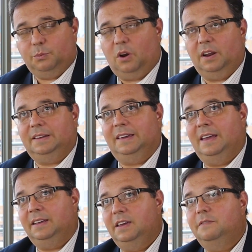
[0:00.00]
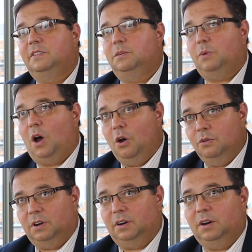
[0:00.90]
product can give the
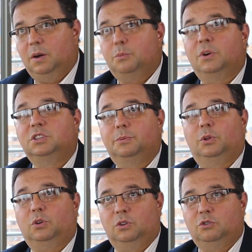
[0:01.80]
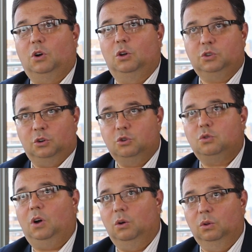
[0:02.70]
owner principal-controlled
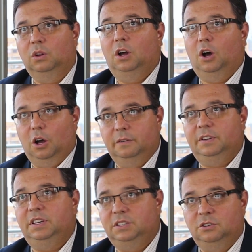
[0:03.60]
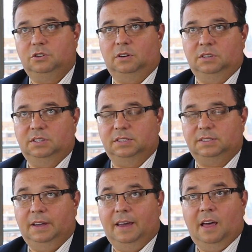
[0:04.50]
control over his insurances.
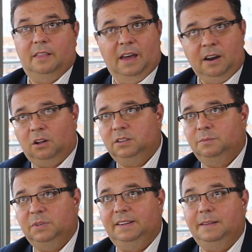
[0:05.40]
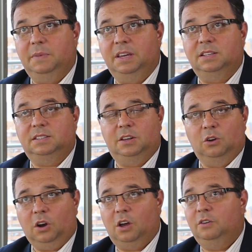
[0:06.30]
That ultimately means he
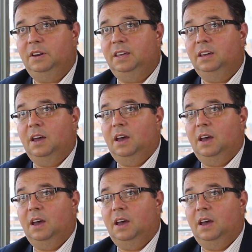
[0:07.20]
not only